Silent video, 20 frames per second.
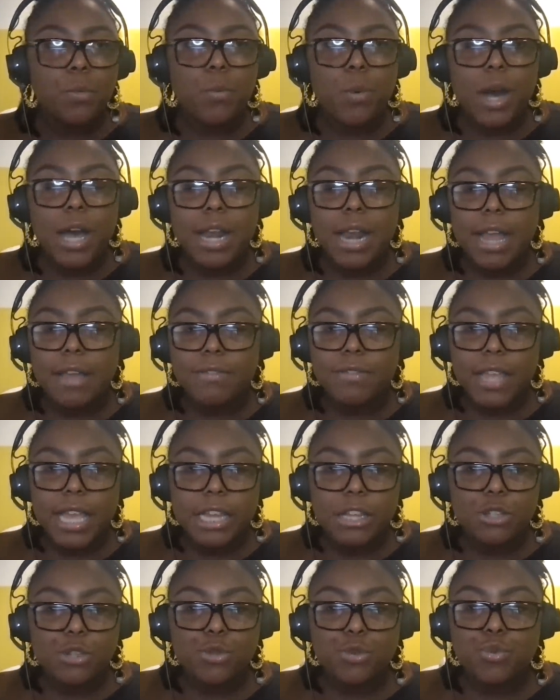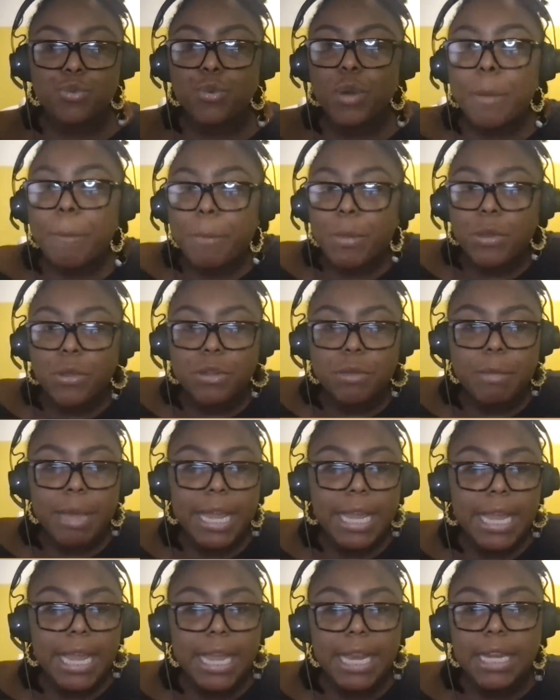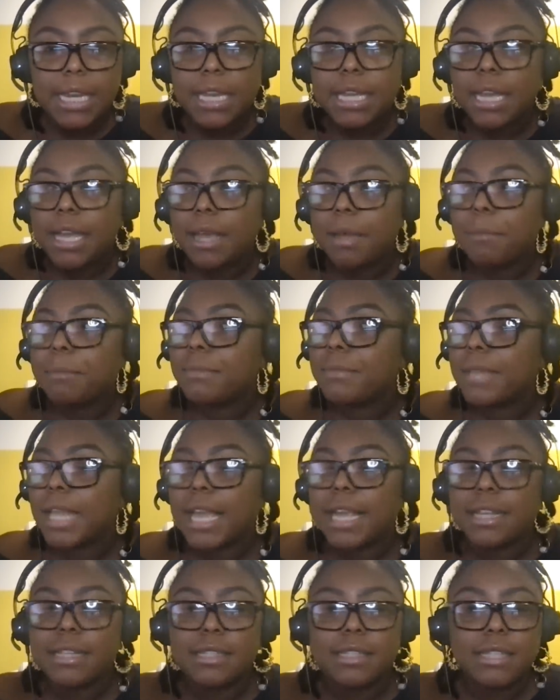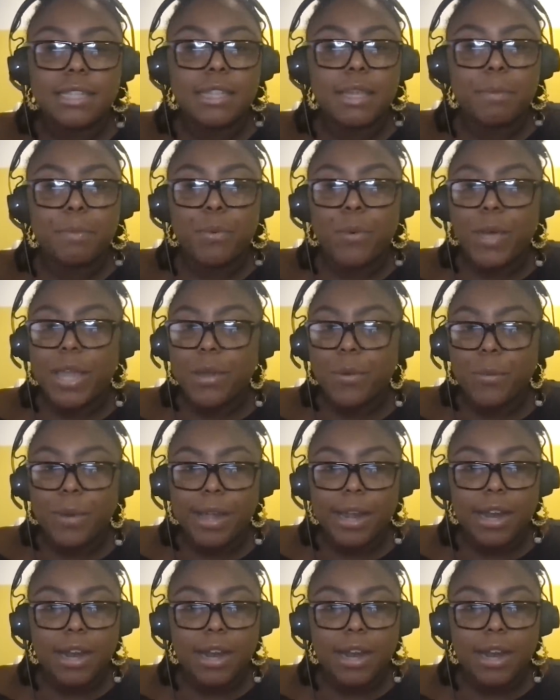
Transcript: What? I've like tripled my income, like, mm-hmm. to the mm-hmm. point